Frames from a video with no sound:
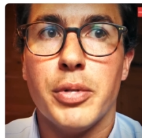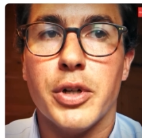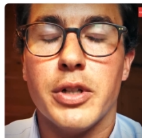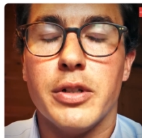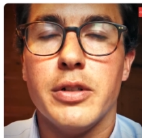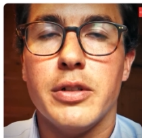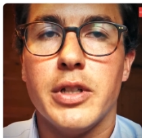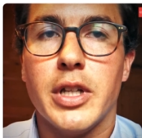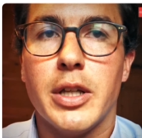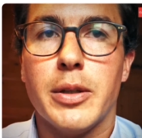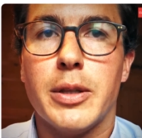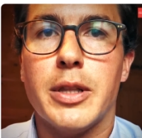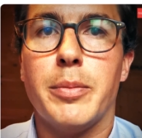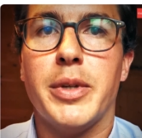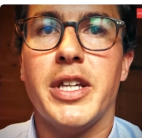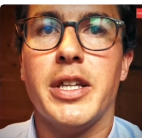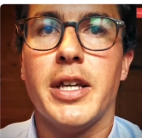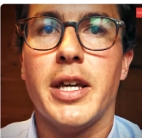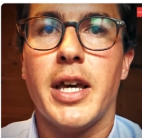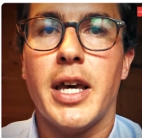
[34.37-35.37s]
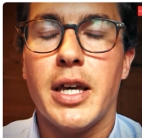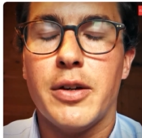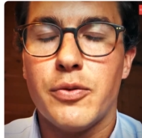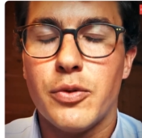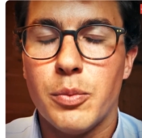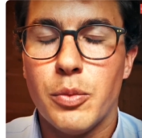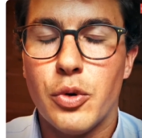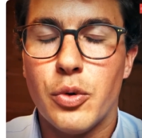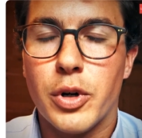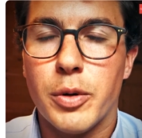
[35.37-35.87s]
but it'll be
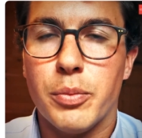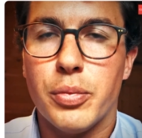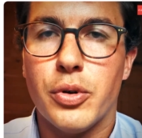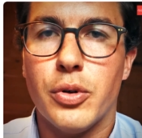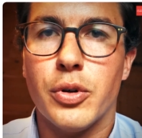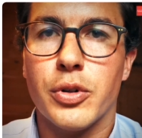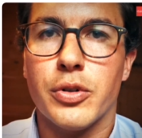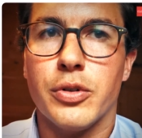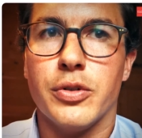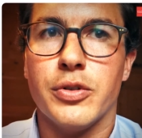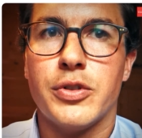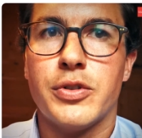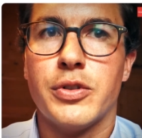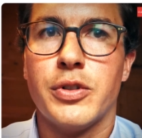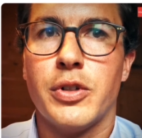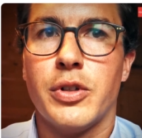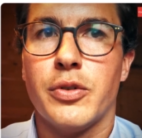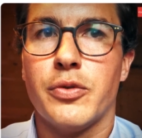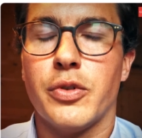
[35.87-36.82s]
ever more important